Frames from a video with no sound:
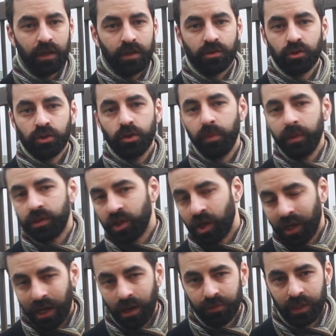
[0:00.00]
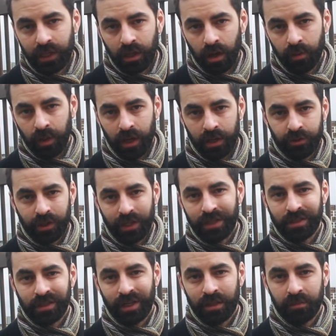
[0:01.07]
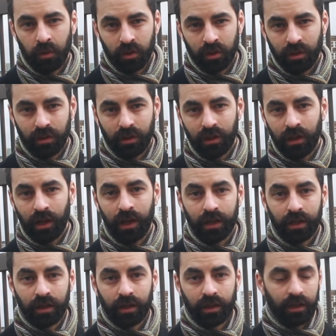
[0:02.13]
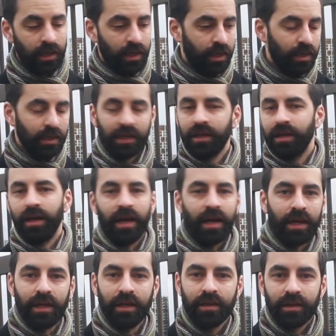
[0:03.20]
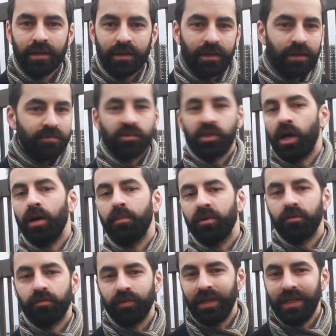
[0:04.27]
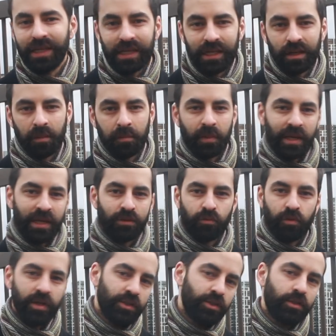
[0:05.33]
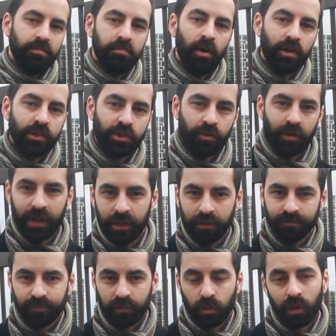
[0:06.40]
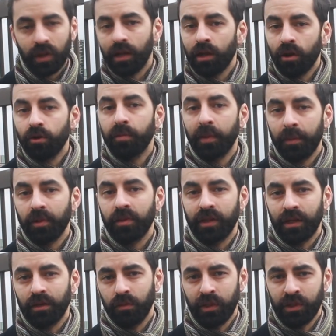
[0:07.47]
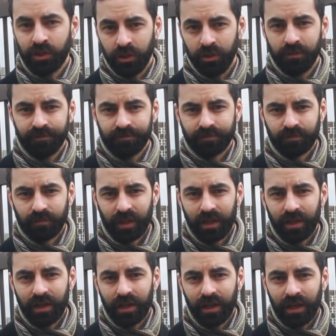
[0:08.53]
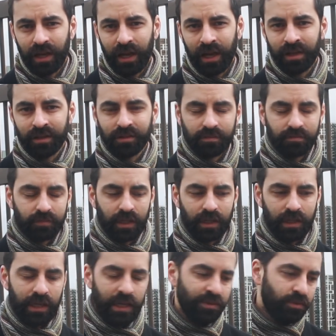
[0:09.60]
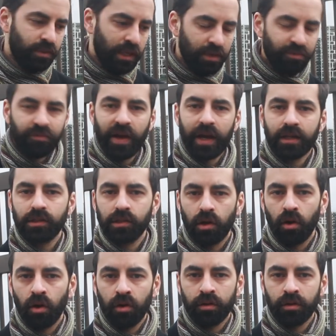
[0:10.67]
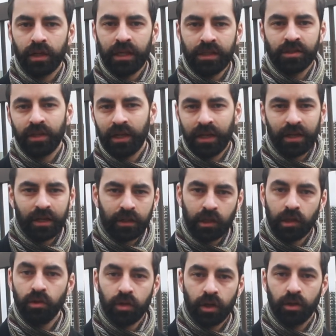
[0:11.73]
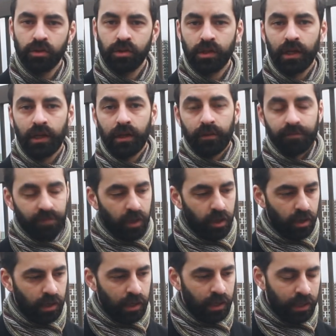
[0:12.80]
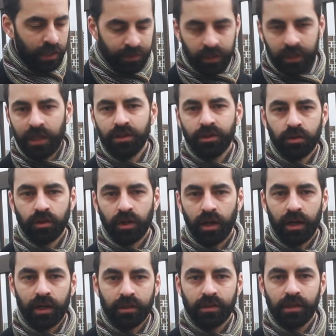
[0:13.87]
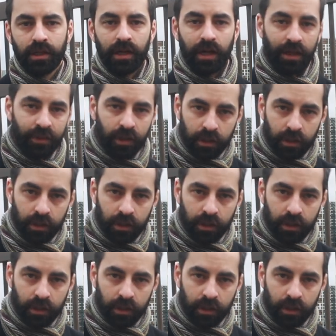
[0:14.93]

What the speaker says: So should we chuck out the carbohydrate insulin model like a tub of E number enriched margarine? Well, a lot of people think we should. And is the effects on insulin and glucose in the keto diet and